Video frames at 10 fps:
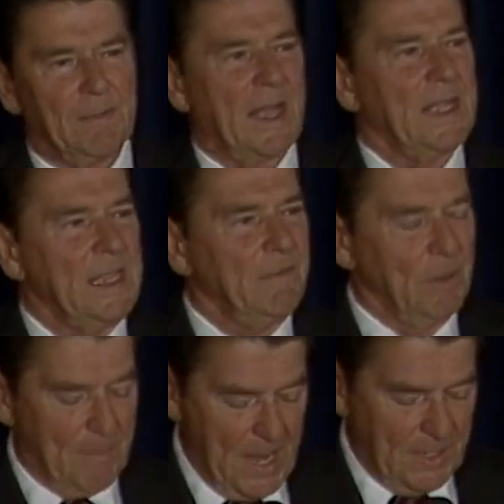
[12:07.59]
by
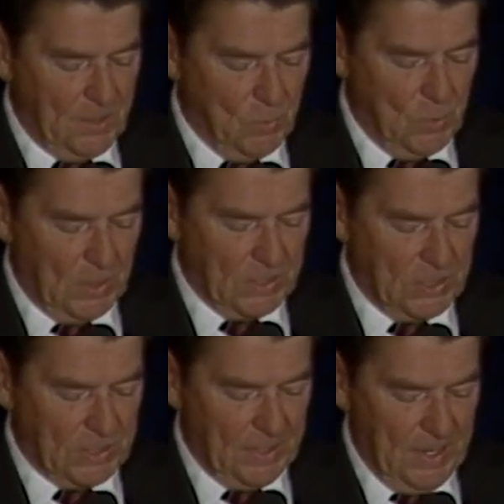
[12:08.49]
evil minded
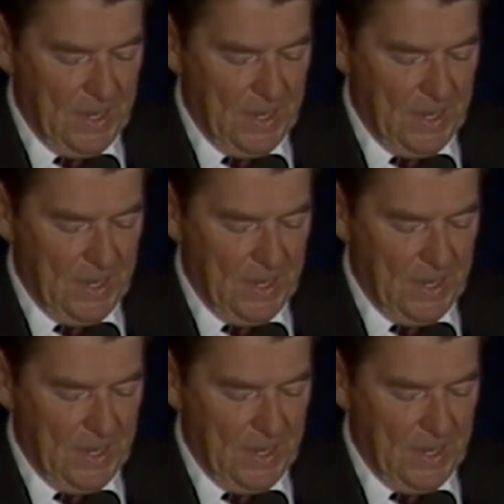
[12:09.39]
rulers.